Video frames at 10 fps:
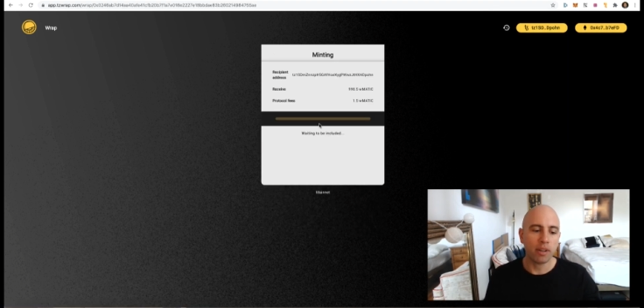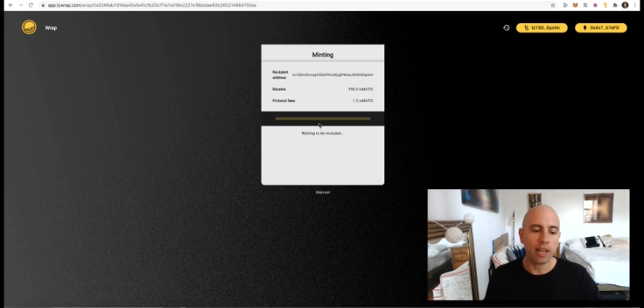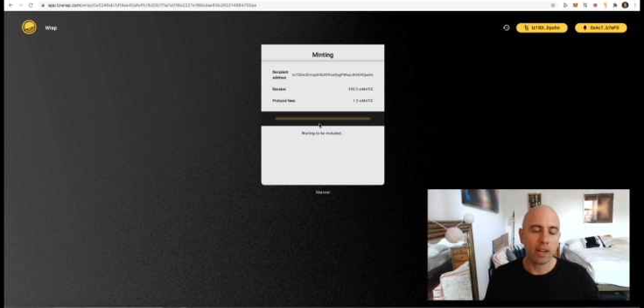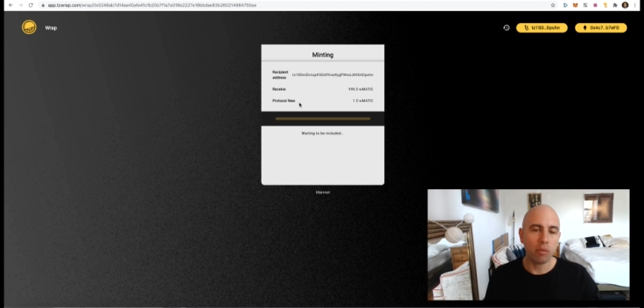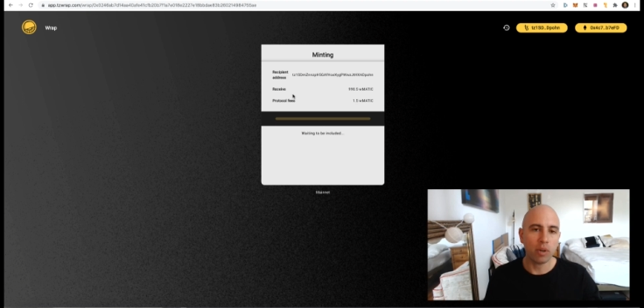
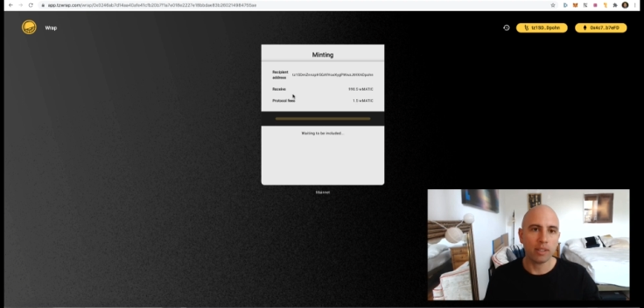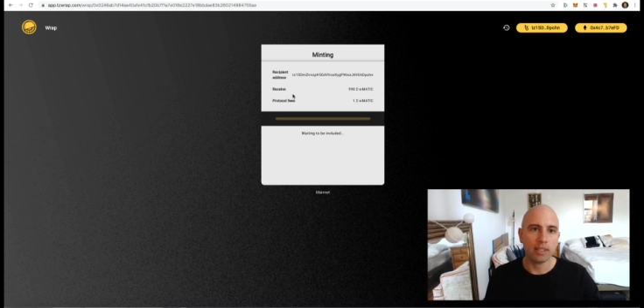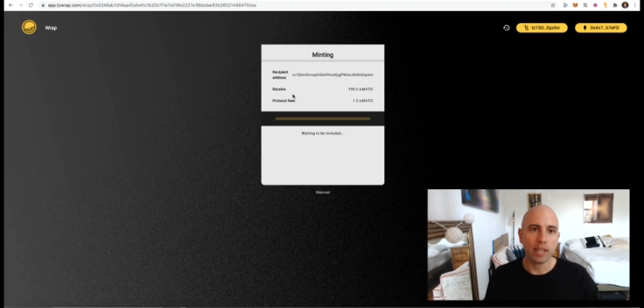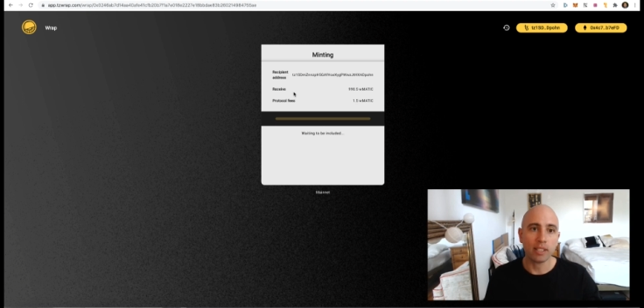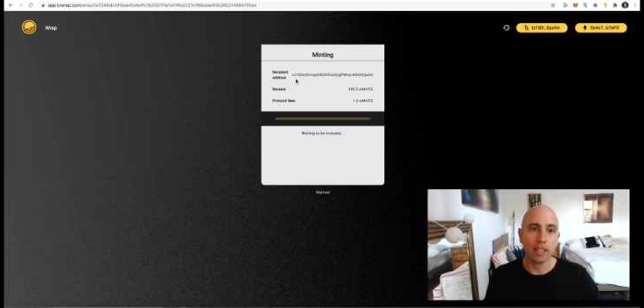that one is
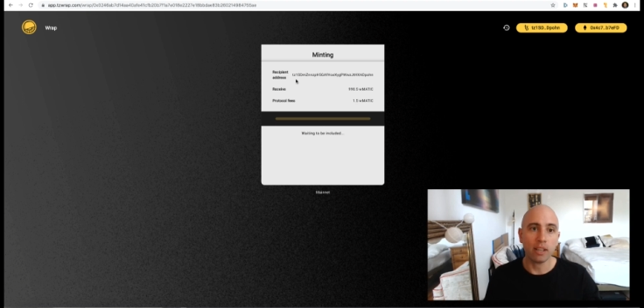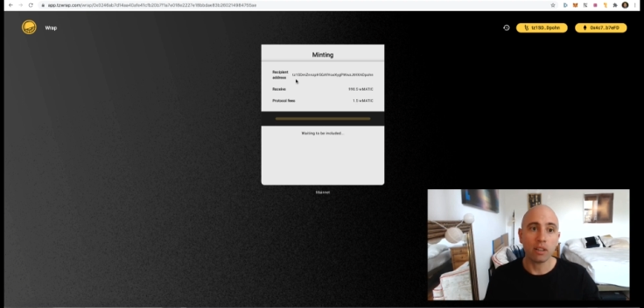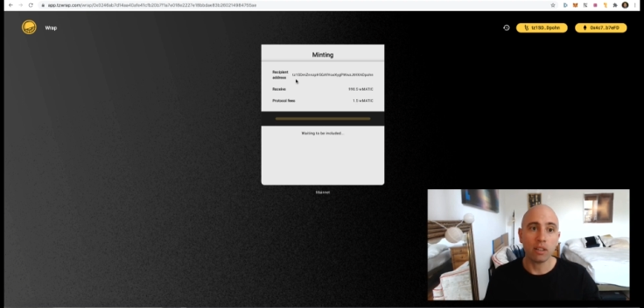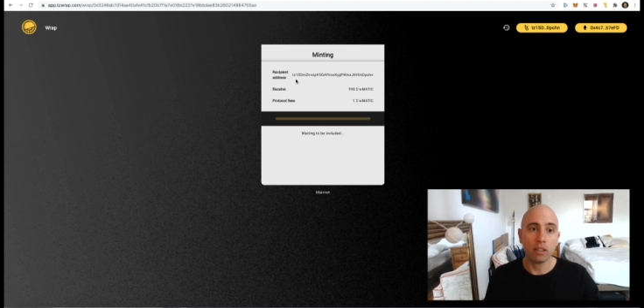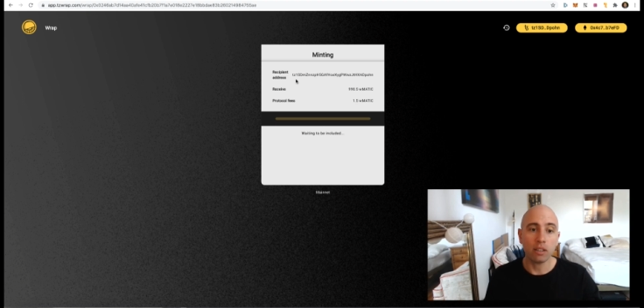actually a
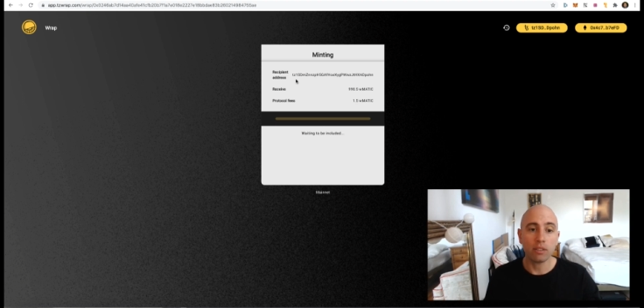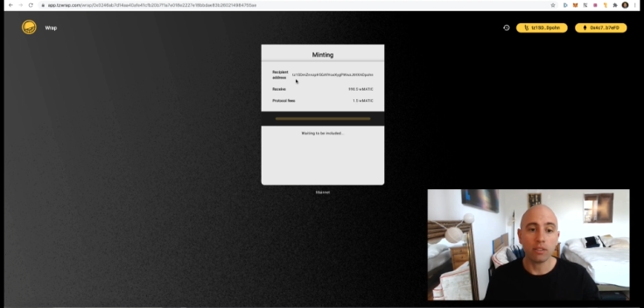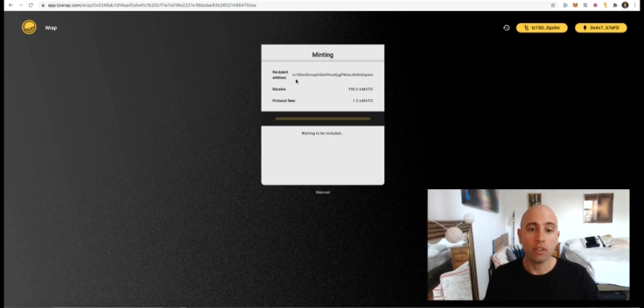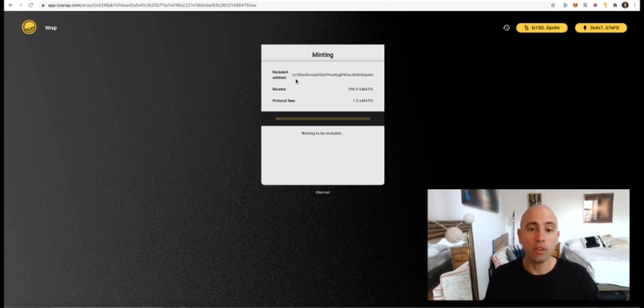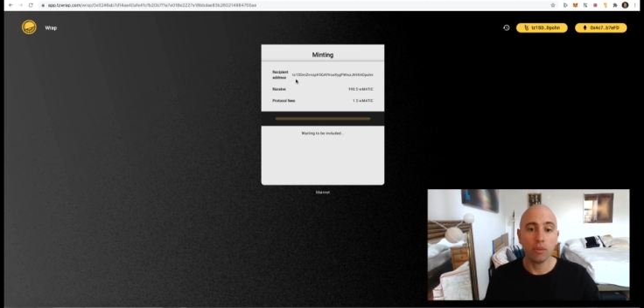call
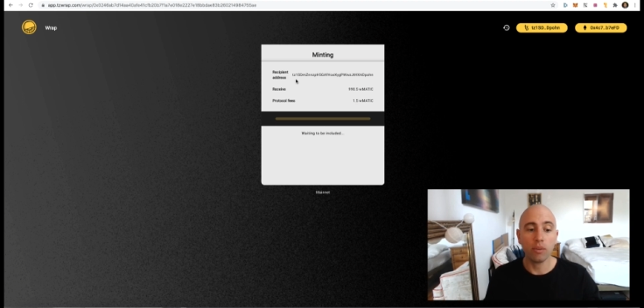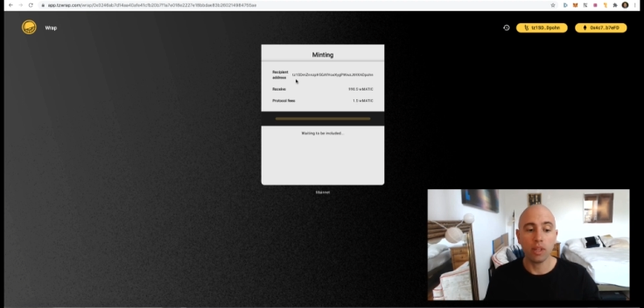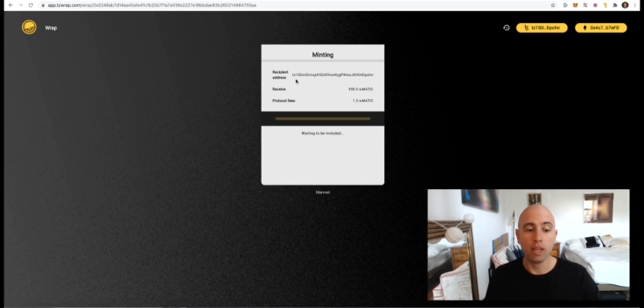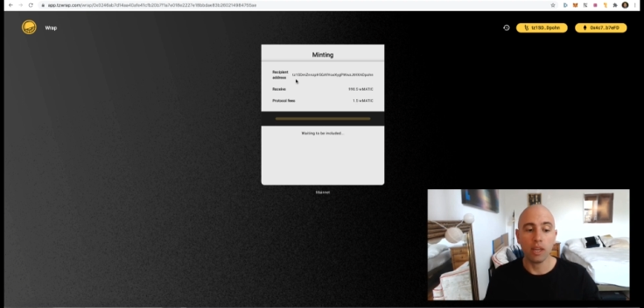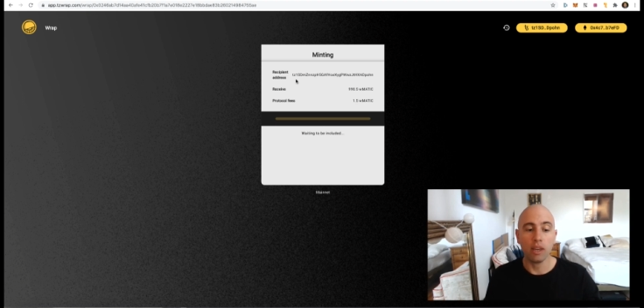to
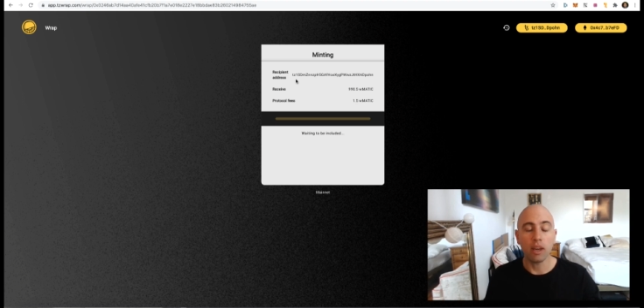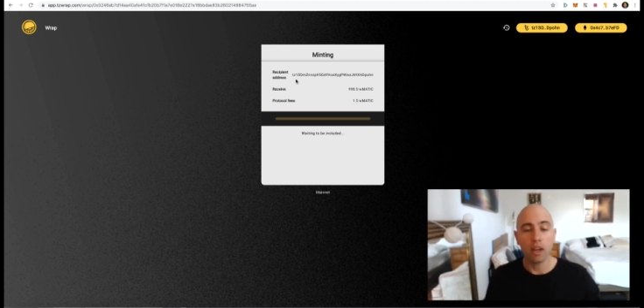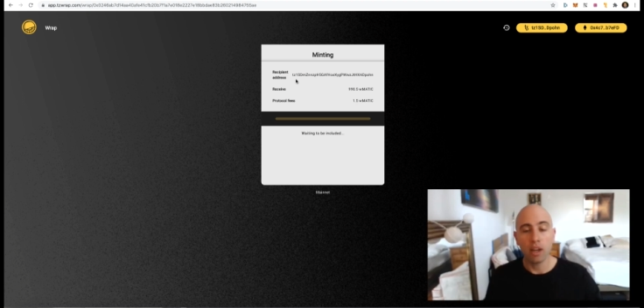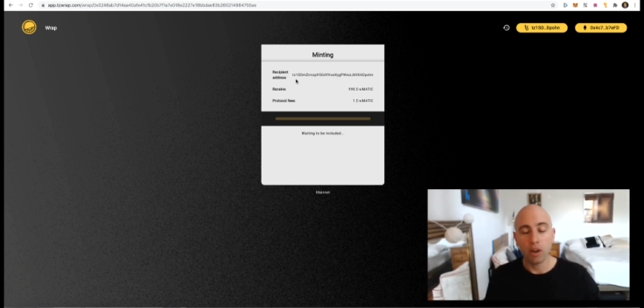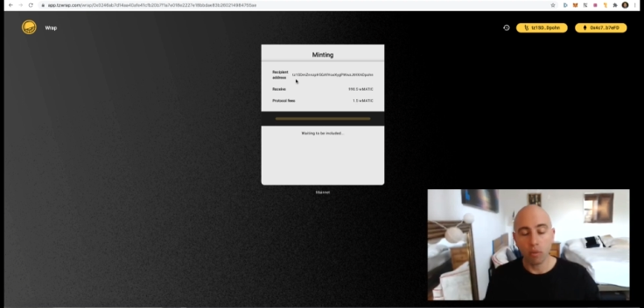the
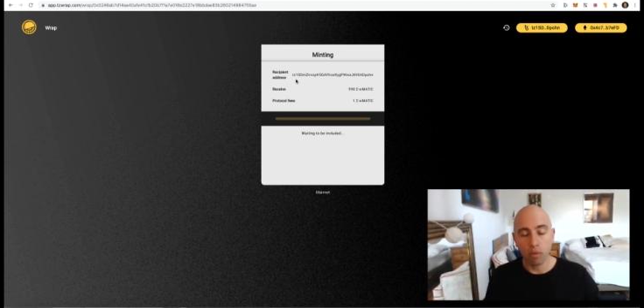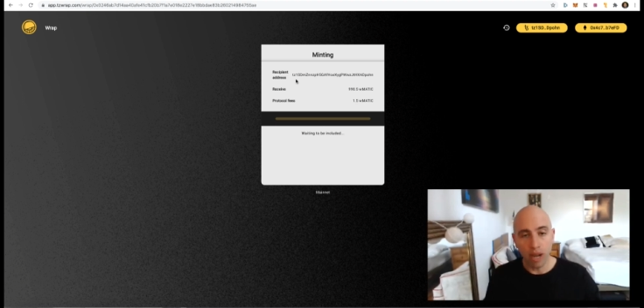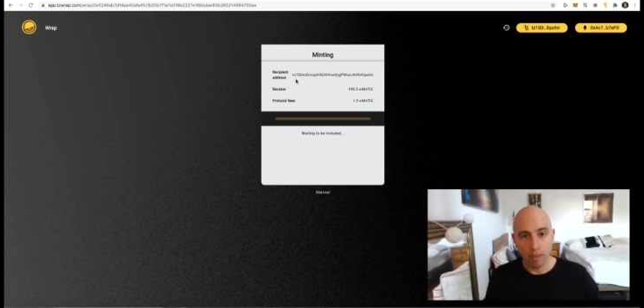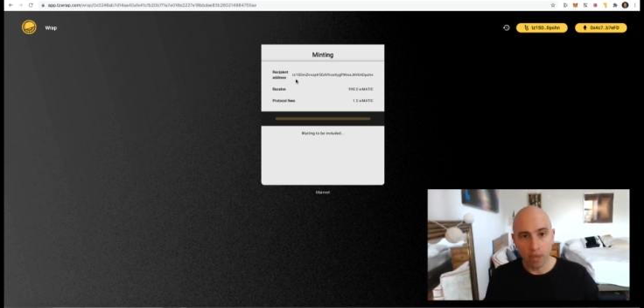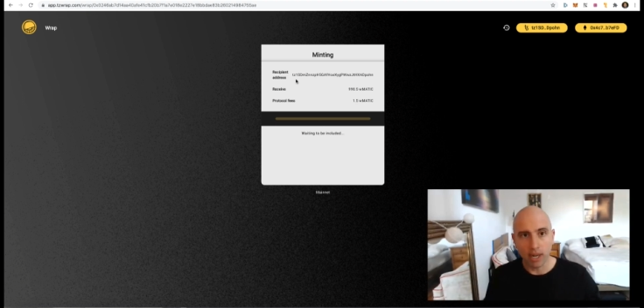
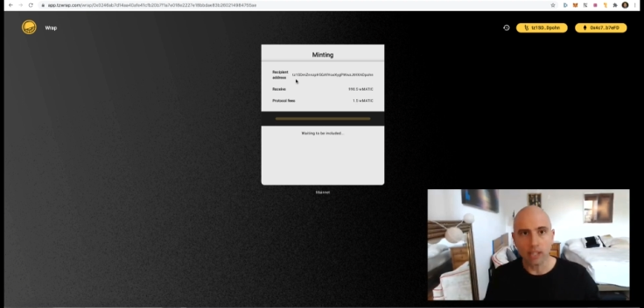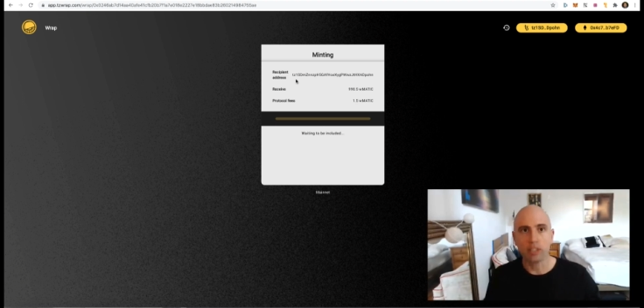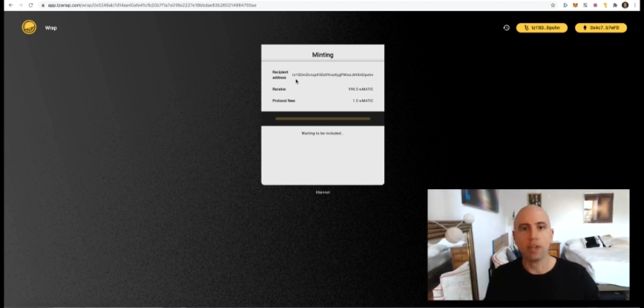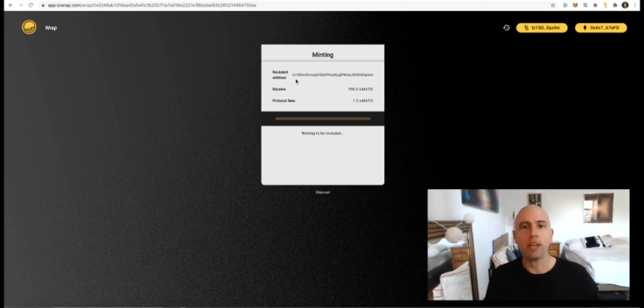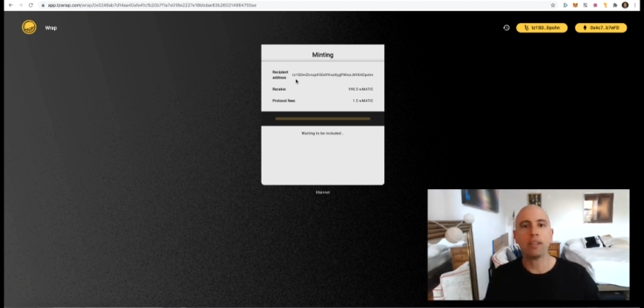wrap
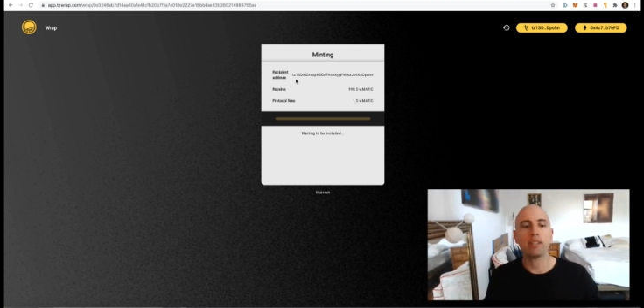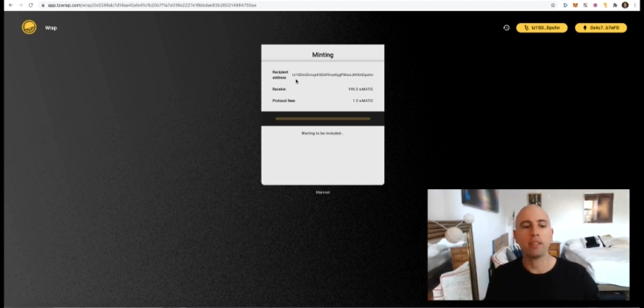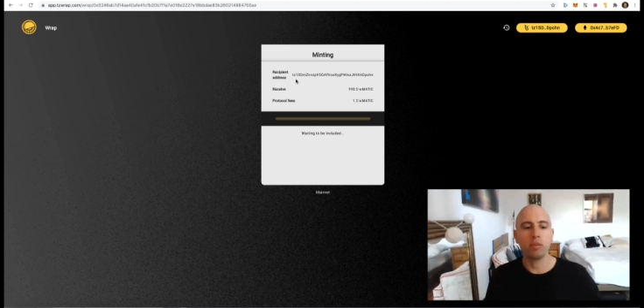contract,